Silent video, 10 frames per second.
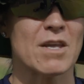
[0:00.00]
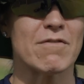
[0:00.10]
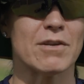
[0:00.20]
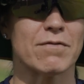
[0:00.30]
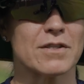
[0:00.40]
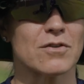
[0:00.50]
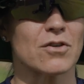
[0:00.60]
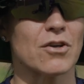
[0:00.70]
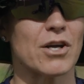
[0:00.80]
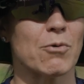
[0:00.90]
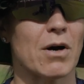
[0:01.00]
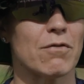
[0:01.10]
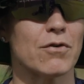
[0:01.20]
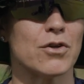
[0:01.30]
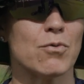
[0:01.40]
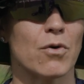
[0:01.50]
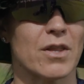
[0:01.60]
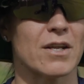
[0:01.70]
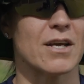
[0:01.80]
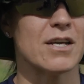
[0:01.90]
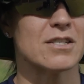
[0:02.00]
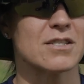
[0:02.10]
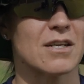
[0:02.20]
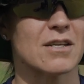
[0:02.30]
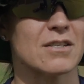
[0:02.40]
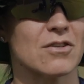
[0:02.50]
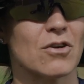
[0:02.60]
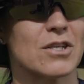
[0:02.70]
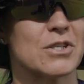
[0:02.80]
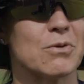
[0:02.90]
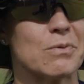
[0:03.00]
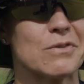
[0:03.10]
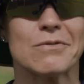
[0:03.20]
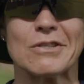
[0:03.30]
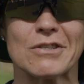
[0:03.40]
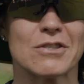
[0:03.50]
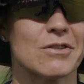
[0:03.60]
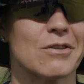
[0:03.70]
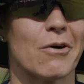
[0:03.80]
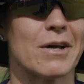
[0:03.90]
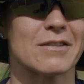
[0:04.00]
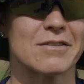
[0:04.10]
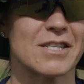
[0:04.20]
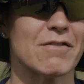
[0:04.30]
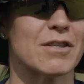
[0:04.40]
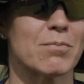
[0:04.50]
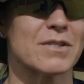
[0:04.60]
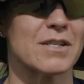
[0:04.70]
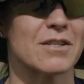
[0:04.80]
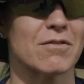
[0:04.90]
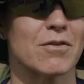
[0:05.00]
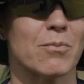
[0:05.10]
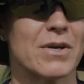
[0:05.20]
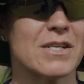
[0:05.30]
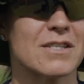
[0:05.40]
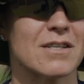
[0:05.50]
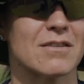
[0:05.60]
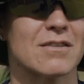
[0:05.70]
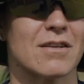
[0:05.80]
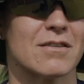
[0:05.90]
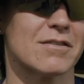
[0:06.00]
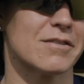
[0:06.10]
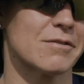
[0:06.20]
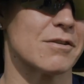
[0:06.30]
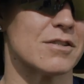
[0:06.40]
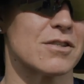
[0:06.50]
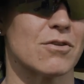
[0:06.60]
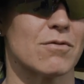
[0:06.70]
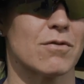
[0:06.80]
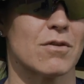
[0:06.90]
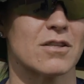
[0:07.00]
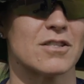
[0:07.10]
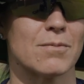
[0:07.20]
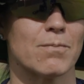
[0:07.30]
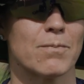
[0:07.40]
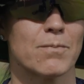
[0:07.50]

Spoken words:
even if it's not going well for you on the day, as long as you just are at 70% of your best, it's good for the team.